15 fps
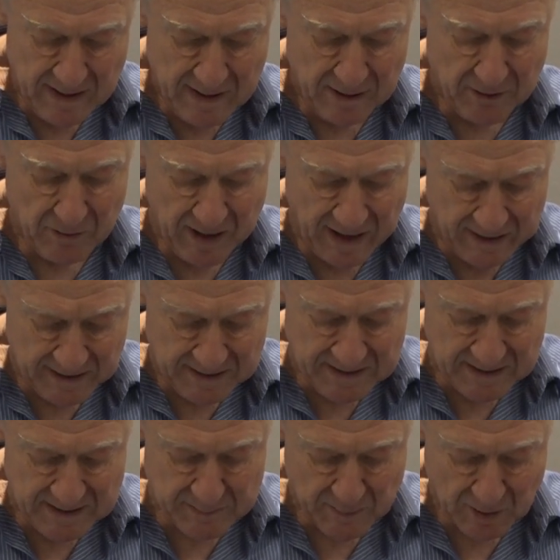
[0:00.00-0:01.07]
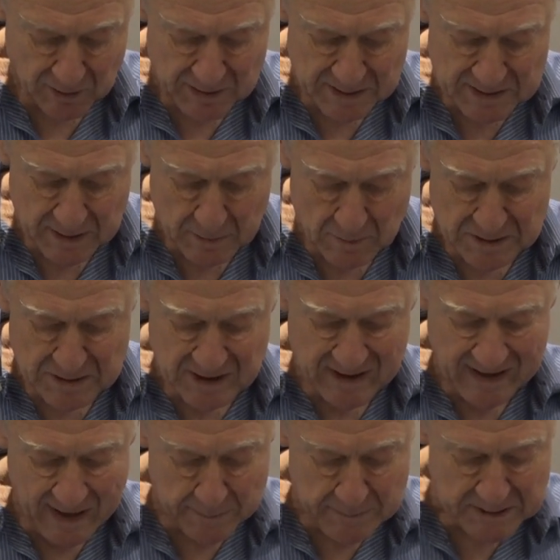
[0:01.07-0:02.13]
In reality, democracy was the
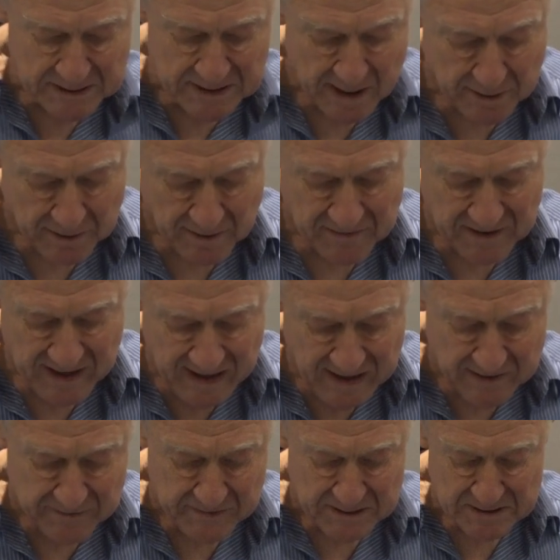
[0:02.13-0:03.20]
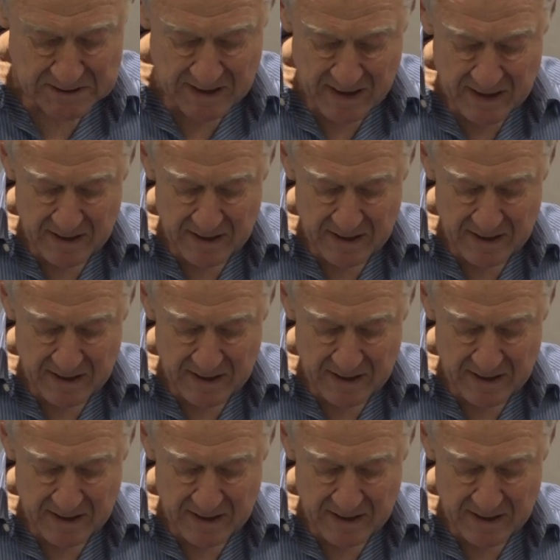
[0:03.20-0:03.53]
capstone of an edifice